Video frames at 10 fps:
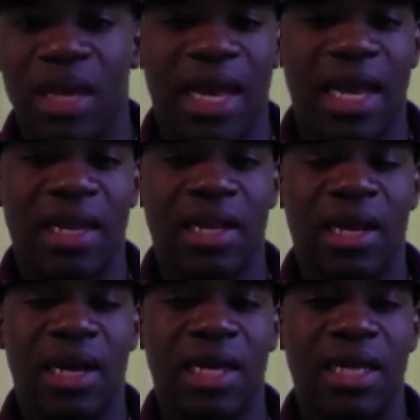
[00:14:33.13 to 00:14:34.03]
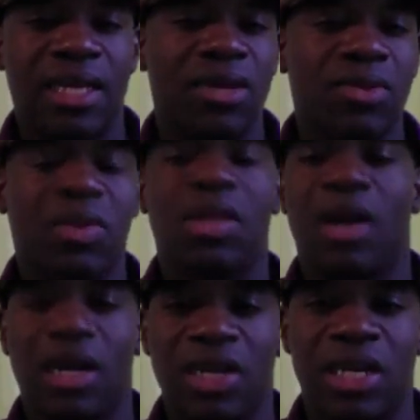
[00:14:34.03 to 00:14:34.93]
And it deals with
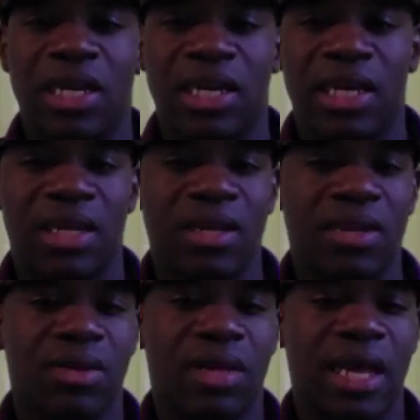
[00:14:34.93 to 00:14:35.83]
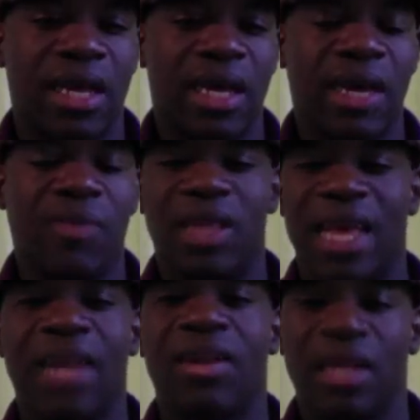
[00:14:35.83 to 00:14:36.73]
logic, it deals with
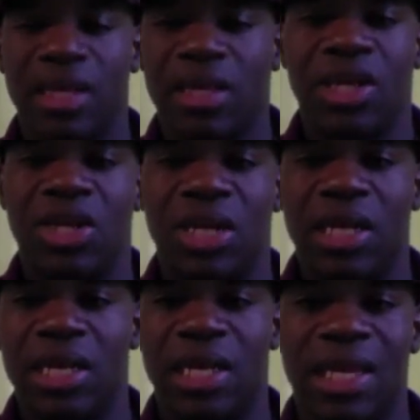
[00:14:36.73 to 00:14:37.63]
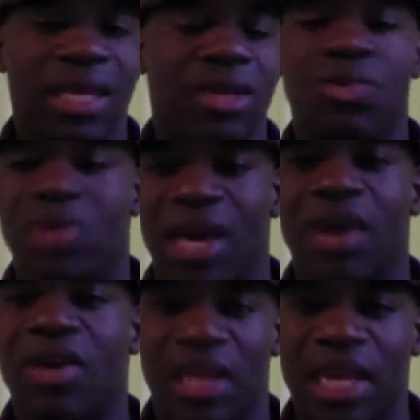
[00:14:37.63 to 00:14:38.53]
handling decisions, and it deals with
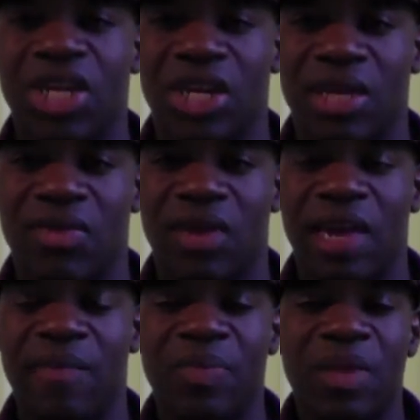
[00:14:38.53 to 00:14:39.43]
calculations, right?